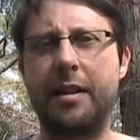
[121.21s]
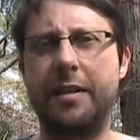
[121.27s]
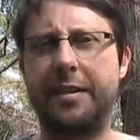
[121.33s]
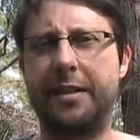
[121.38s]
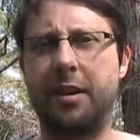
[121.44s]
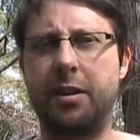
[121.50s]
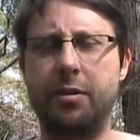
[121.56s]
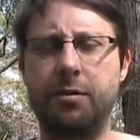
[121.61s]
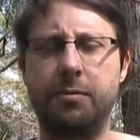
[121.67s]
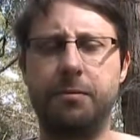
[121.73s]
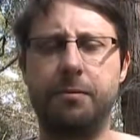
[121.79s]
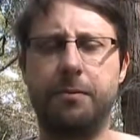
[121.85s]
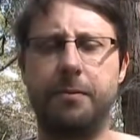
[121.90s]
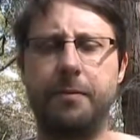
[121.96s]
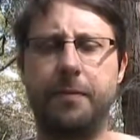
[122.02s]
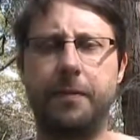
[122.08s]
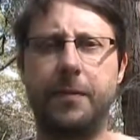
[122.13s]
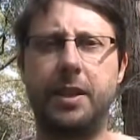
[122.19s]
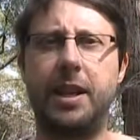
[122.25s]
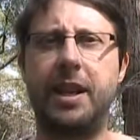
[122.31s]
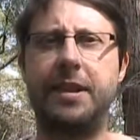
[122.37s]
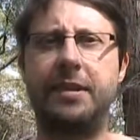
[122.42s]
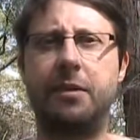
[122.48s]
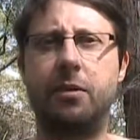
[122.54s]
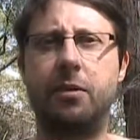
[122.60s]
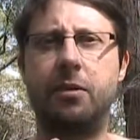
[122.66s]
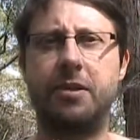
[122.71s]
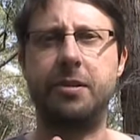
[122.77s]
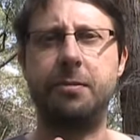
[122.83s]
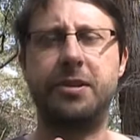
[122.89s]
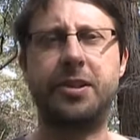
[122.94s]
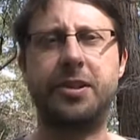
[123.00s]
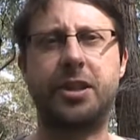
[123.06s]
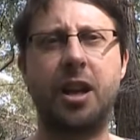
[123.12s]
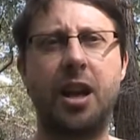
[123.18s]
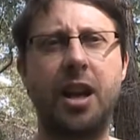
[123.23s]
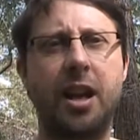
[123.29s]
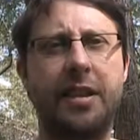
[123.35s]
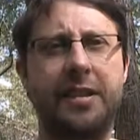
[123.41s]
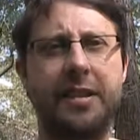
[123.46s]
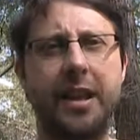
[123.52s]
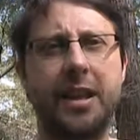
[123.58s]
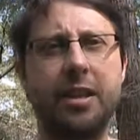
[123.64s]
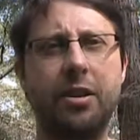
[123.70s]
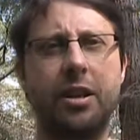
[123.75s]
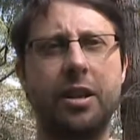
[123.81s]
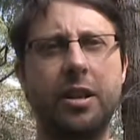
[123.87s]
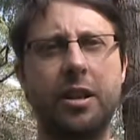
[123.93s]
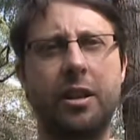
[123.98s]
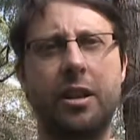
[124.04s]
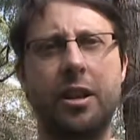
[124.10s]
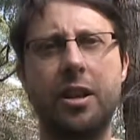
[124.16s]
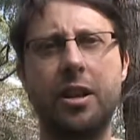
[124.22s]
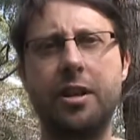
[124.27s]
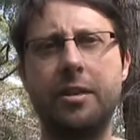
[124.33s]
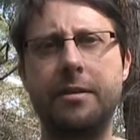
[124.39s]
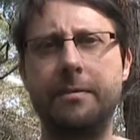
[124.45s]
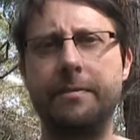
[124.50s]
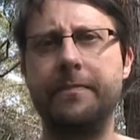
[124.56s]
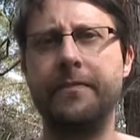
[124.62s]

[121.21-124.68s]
So let's look at styles that you can learn.